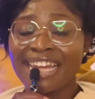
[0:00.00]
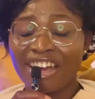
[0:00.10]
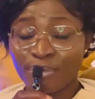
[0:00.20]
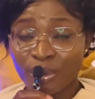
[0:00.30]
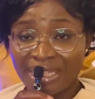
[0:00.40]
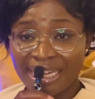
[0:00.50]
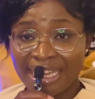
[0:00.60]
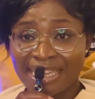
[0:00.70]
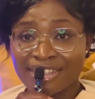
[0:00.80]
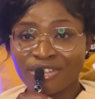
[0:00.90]
that have plotted
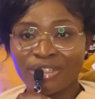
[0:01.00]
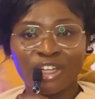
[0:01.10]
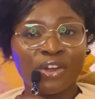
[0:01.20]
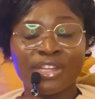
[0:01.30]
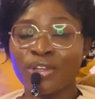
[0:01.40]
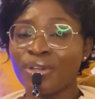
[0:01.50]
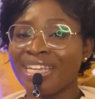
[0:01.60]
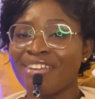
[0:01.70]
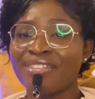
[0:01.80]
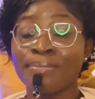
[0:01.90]
against you, the Lord is going to
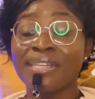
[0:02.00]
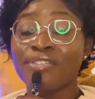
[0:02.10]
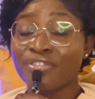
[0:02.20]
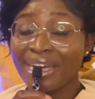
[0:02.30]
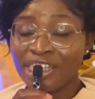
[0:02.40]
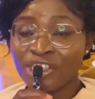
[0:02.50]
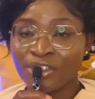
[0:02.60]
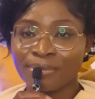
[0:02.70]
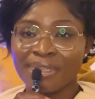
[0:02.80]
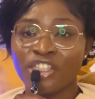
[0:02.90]
give them divine
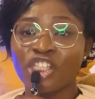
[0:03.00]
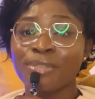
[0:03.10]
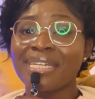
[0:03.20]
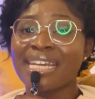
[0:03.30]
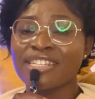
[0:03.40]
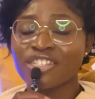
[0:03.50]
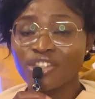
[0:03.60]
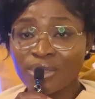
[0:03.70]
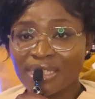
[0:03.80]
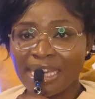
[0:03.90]
judgment. Judgment that
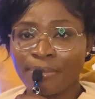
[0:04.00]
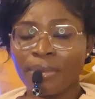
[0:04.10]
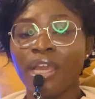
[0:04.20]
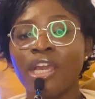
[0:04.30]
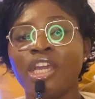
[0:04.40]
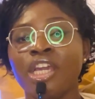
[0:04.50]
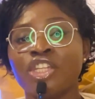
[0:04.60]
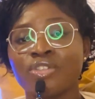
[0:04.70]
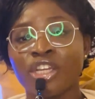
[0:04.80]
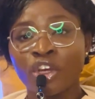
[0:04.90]
suits them
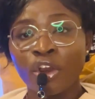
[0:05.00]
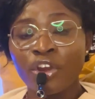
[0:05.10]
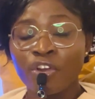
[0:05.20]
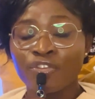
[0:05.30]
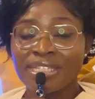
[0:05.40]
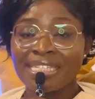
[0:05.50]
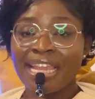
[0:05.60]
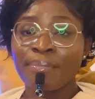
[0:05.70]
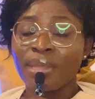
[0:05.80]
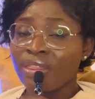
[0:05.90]
to the glory of his
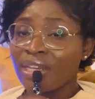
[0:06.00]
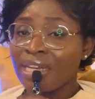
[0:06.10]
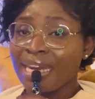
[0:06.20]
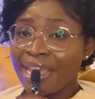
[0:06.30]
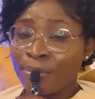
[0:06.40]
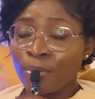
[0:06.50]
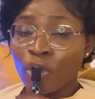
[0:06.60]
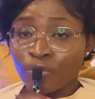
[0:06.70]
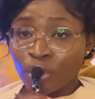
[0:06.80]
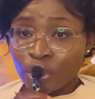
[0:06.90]
name in the name
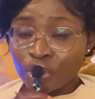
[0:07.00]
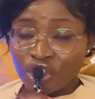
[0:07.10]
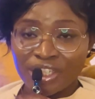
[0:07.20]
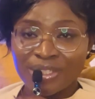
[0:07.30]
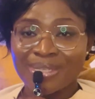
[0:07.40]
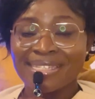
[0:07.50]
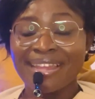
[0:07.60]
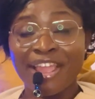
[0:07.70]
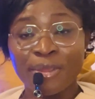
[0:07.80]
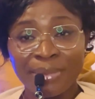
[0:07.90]
of the Lord
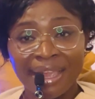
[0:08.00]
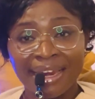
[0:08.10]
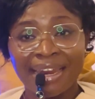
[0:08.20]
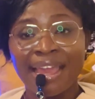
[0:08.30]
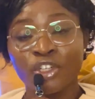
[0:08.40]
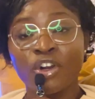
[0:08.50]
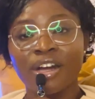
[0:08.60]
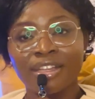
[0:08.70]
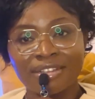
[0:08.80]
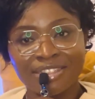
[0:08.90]
Jesus. Amen.
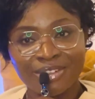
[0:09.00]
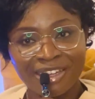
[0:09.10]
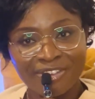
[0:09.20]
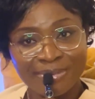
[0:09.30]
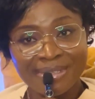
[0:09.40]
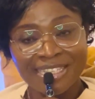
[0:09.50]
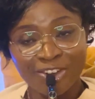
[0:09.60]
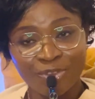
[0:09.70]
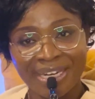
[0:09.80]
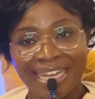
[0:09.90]
God does not leave
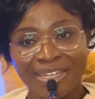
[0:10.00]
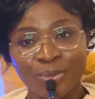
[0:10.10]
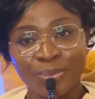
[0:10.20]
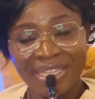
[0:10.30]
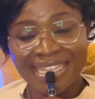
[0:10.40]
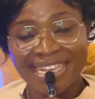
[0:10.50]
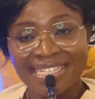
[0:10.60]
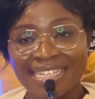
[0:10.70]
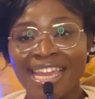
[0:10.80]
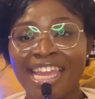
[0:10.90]
himself without a witness.